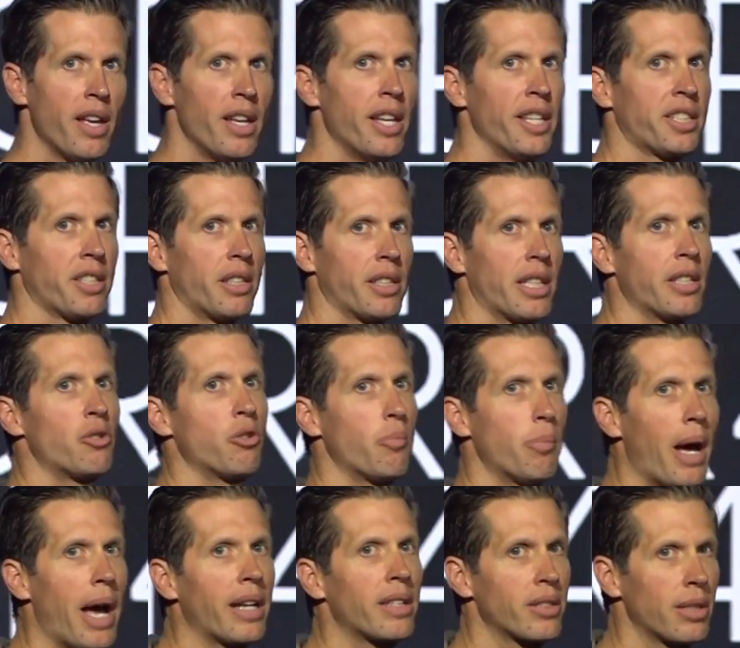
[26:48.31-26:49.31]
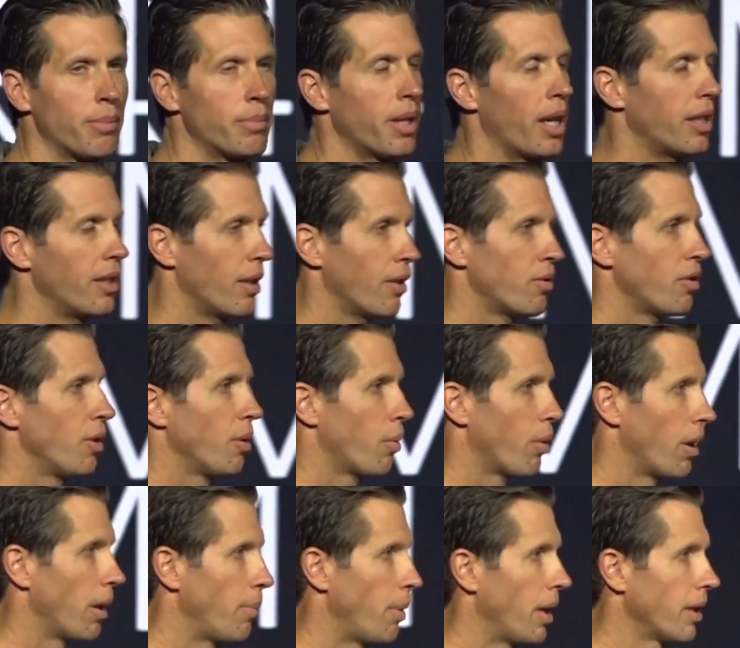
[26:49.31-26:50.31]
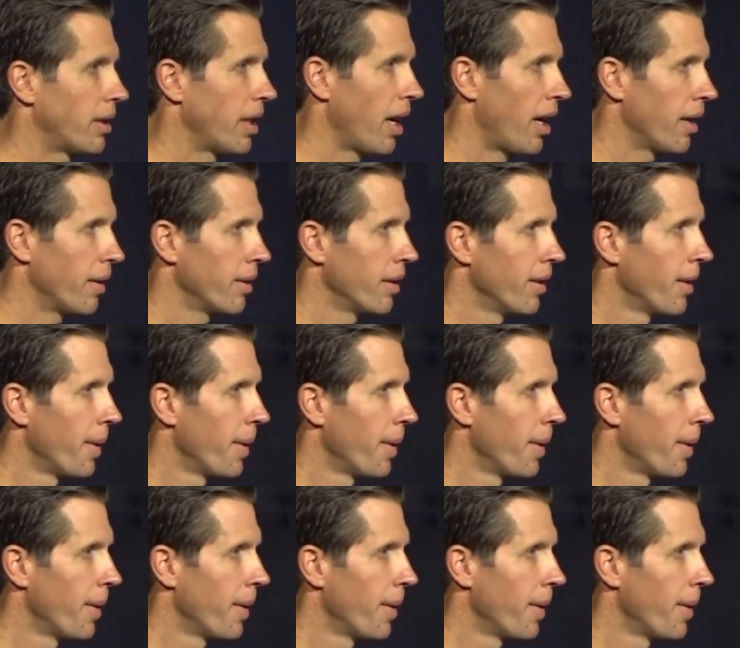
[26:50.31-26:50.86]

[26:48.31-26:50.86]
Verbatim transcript: It's going to get you back someday. Don't you worry about that.